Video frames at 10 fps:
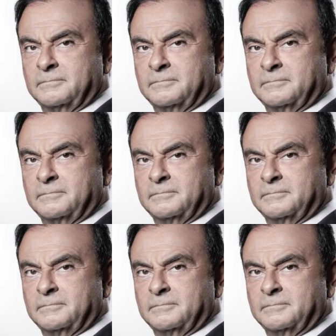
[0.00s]

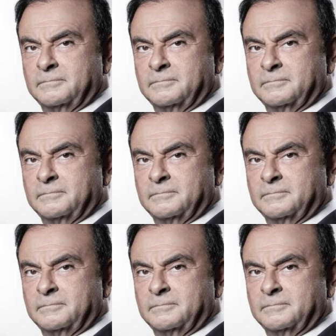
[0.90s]

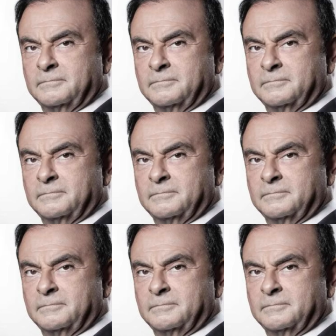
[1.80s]

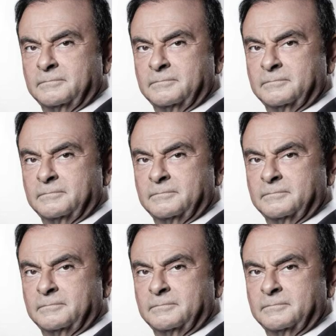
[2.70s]
[no speech]